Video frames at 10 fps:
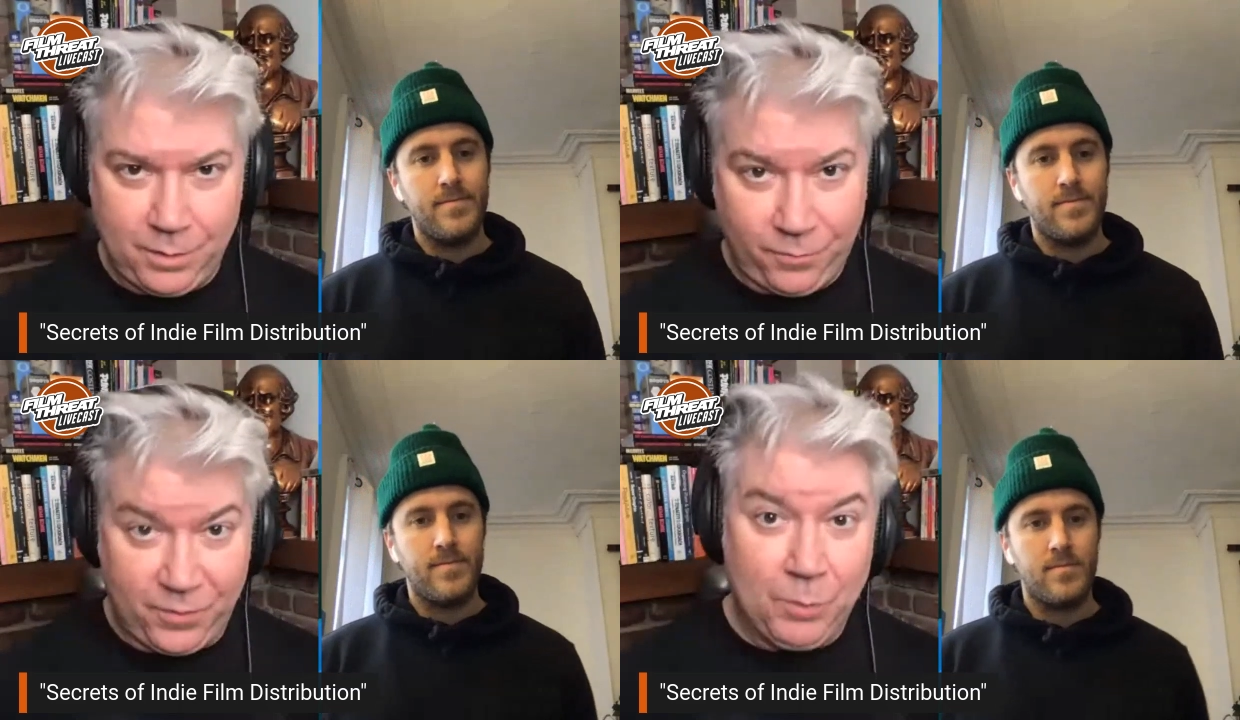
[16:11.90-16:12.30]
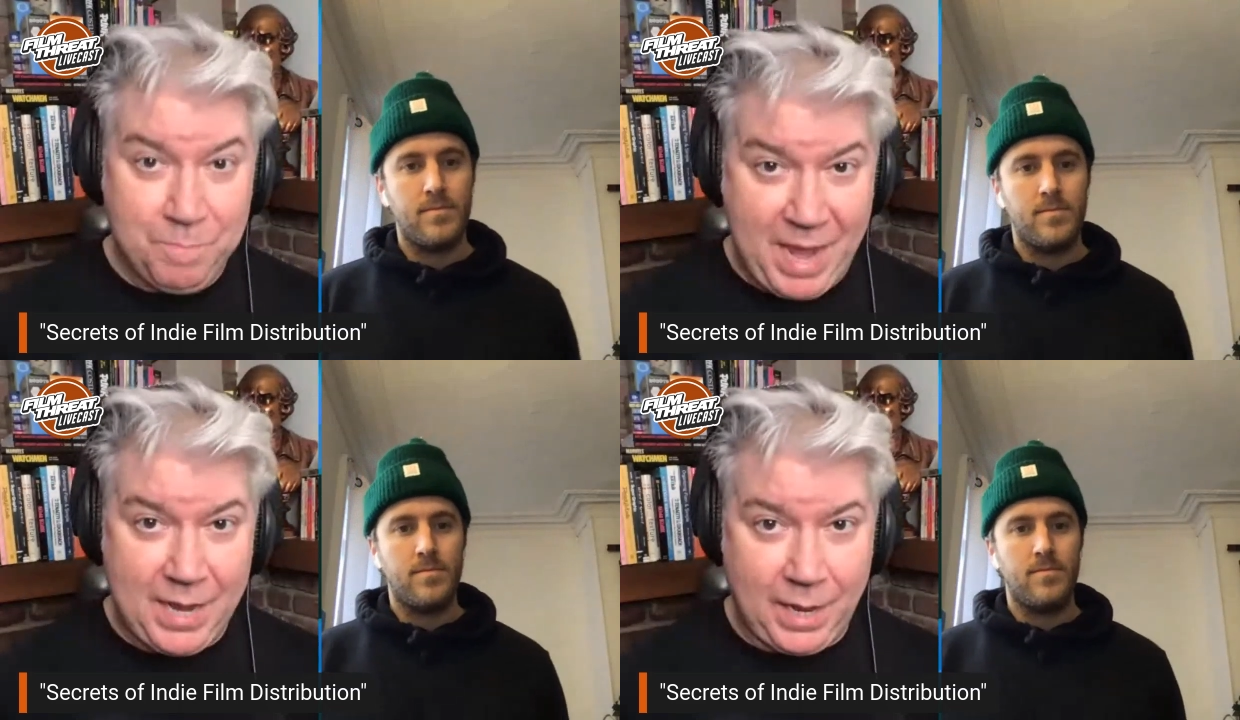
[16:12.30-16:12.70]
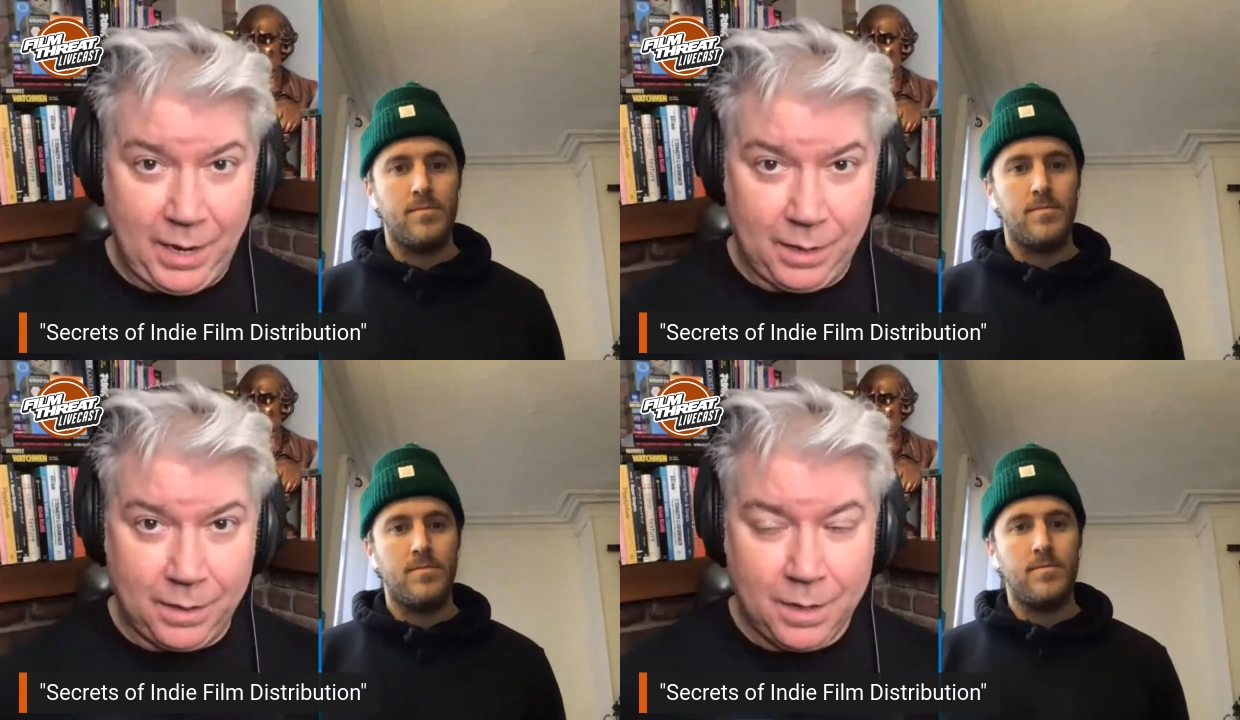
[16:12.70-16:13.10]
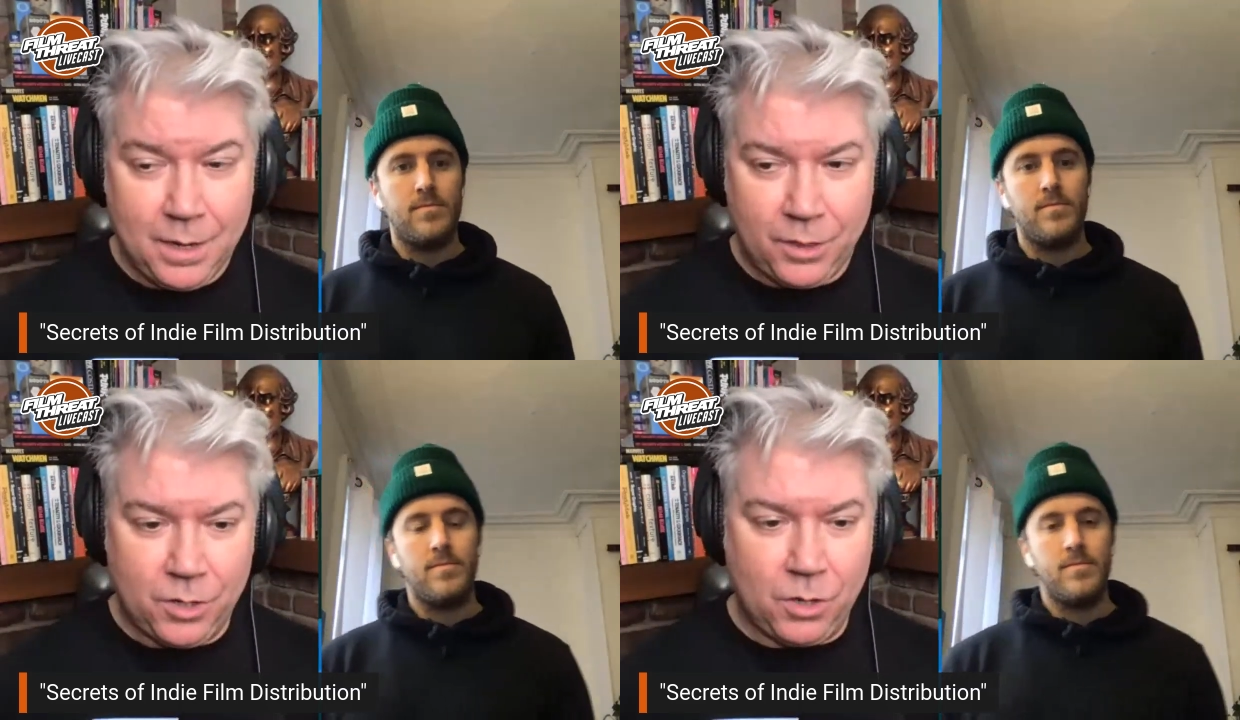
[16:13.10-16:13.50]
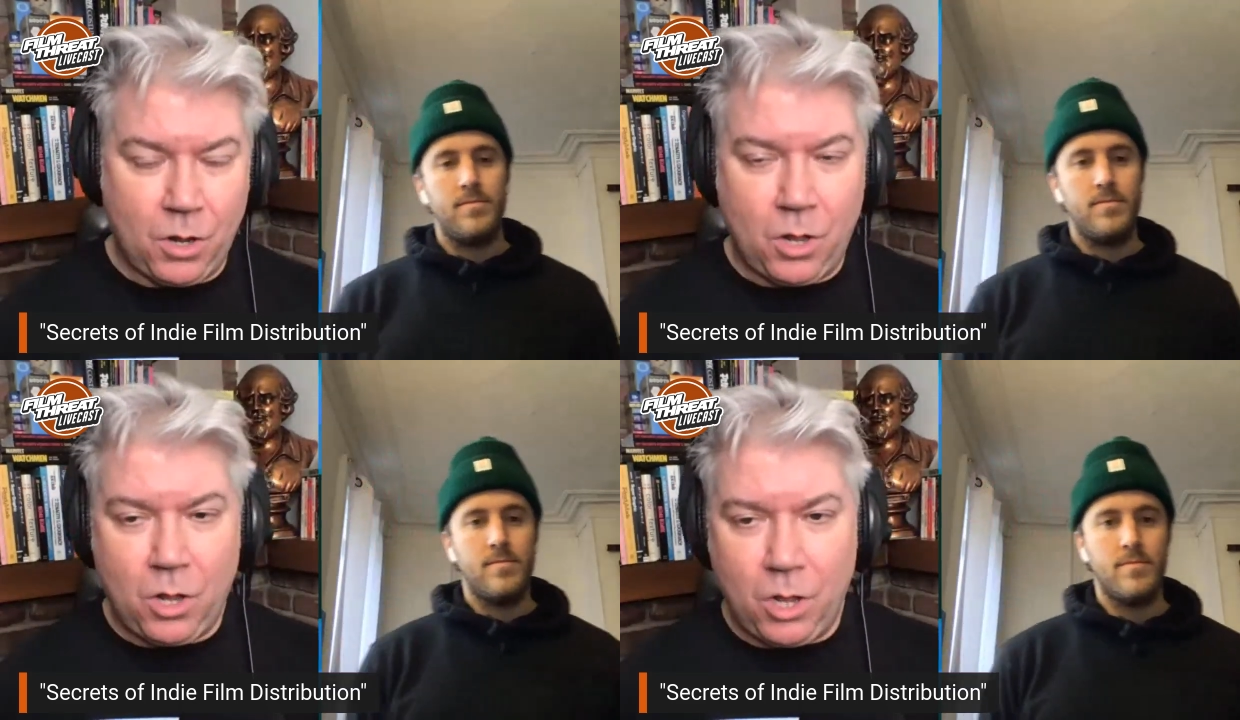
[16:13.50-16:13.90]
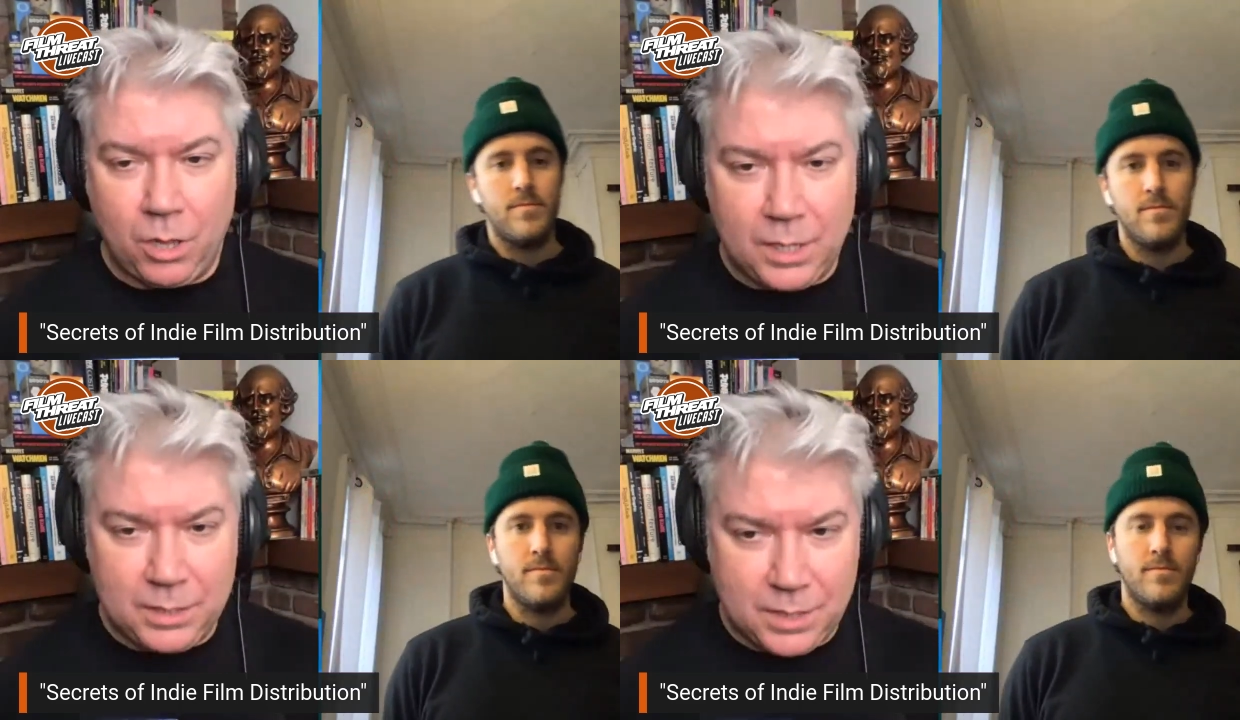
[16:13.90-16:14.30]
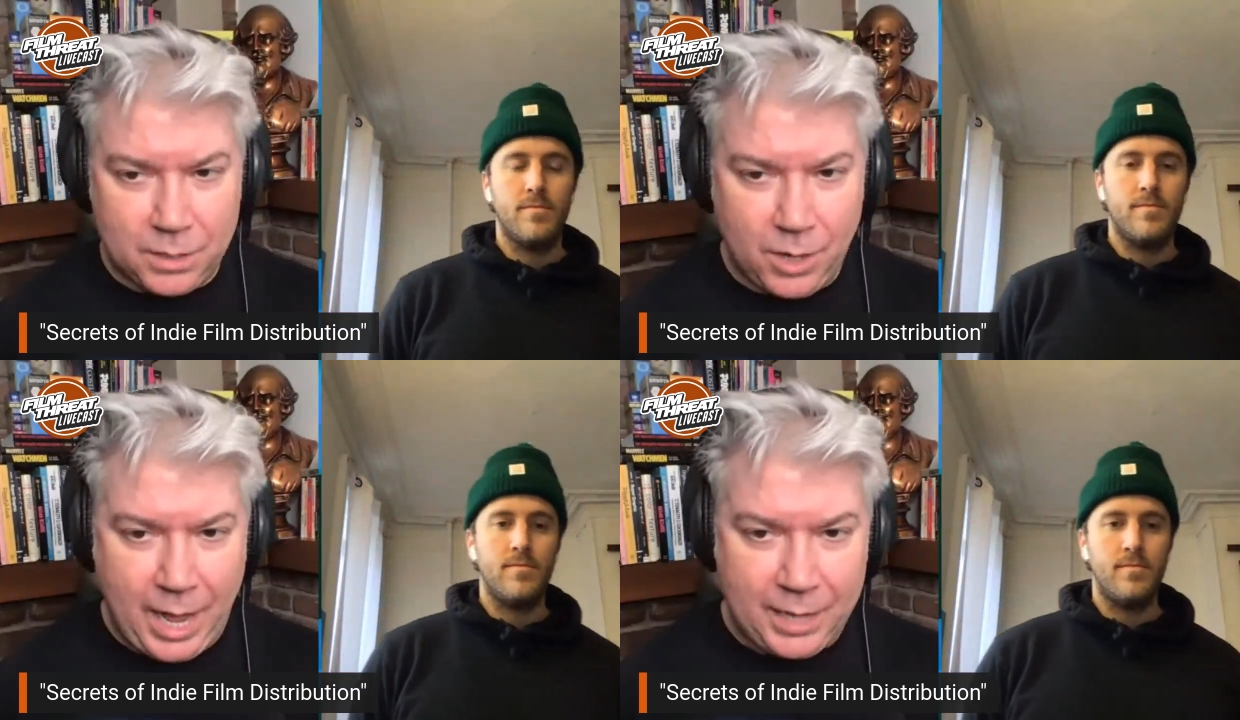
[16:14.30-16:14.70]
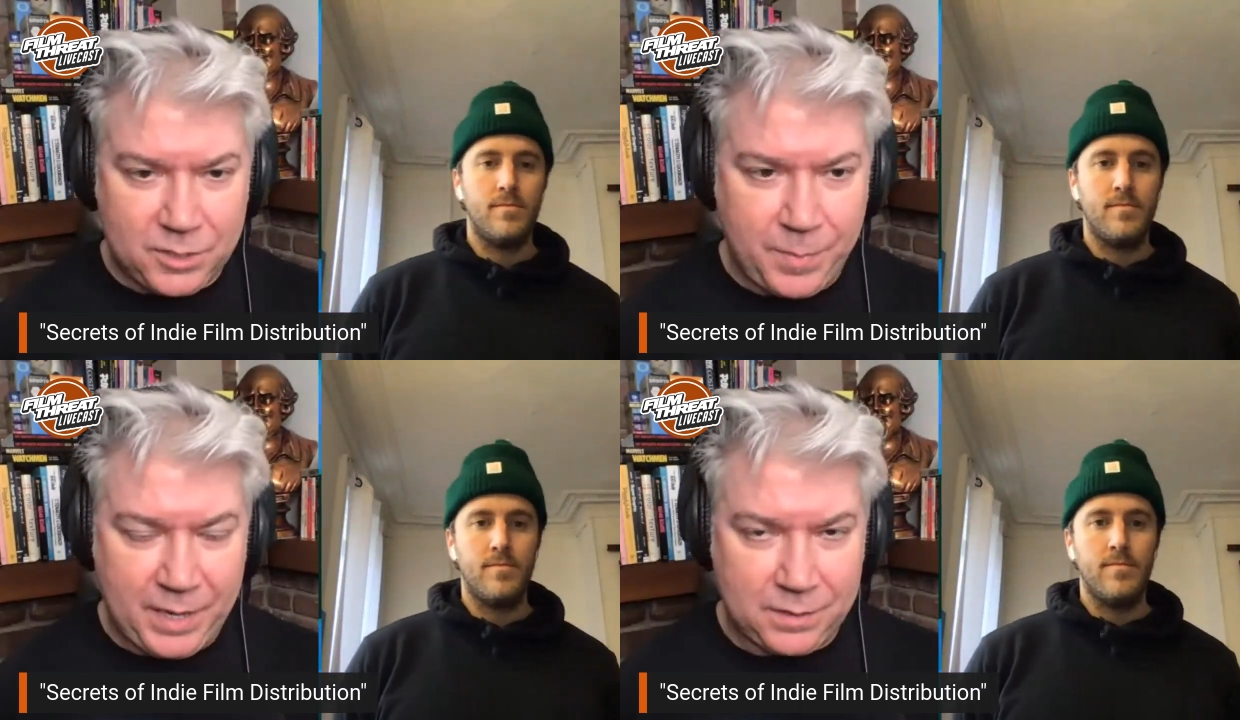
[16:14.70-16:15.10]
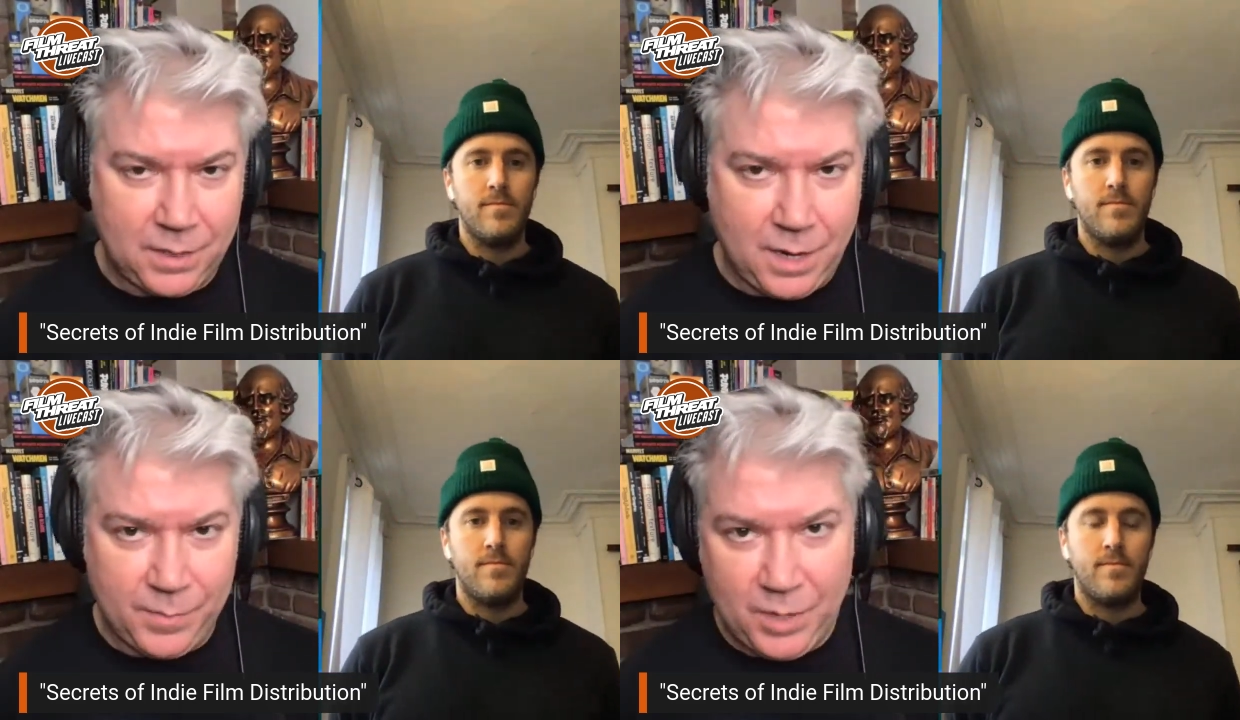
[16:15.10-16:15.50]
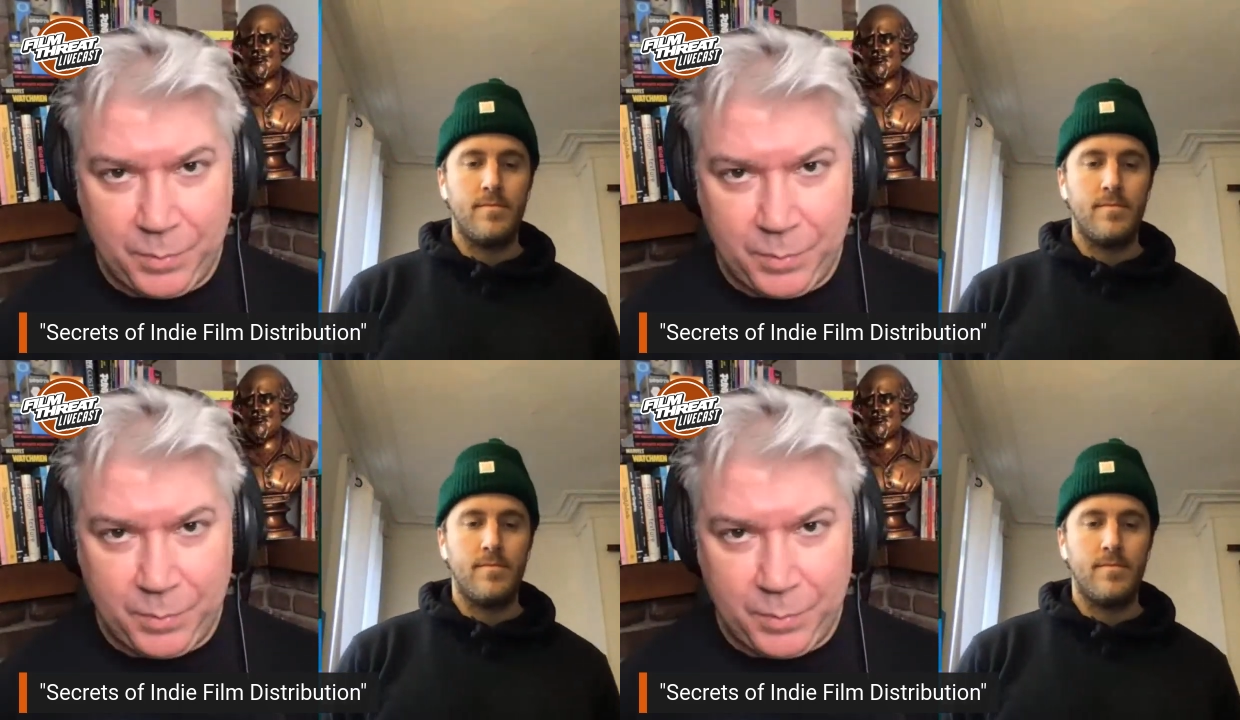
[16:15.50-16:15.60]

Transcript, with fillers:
Speaker 1: filmmaking. There are all these other aspects that come into